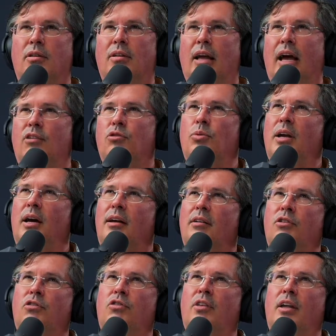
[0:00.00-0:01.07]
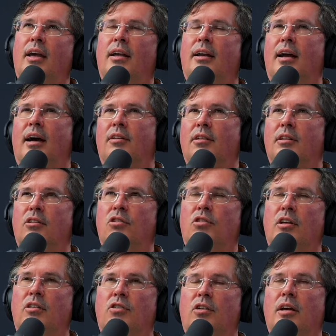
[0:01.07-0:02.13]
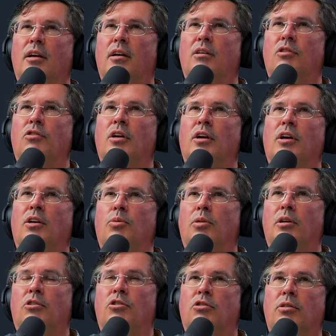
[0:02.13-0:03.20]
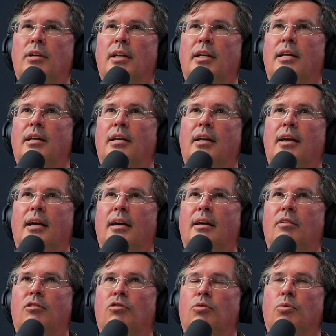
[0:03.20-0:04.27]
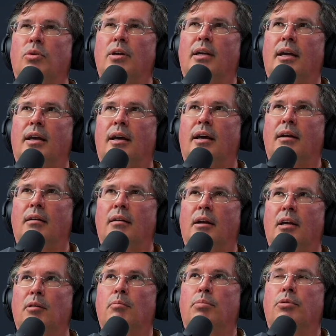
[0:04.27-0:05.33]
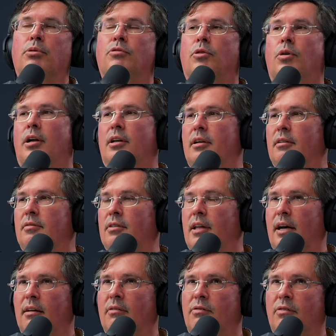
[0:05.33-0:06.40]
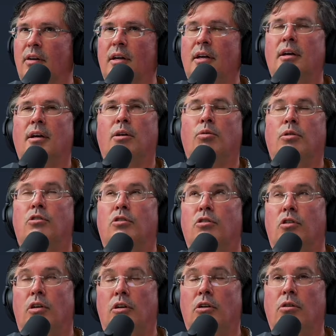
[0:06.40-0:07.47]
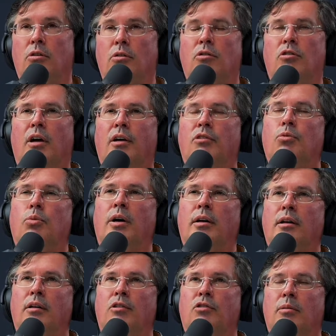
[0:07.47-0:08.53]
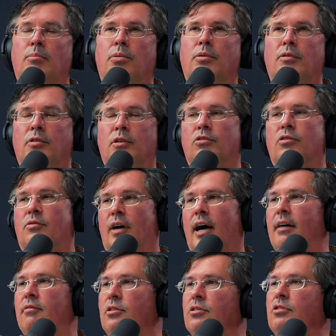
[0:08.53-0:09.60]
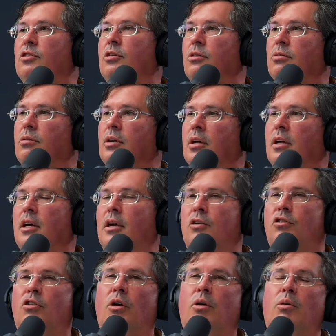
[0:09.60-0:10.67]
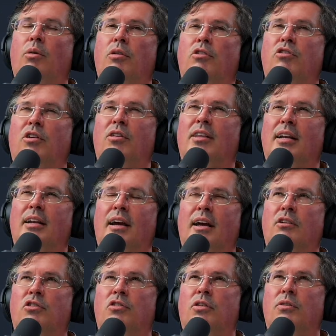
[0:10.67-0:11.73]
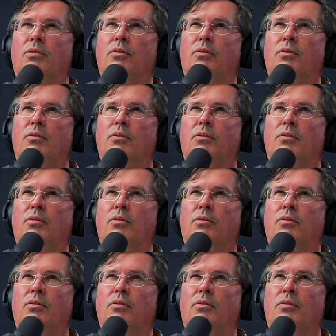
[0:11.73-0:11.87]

as we understand how the disease is, we treat it, and we can improve quality of life, which is huge, as well as improving survival too. So the next,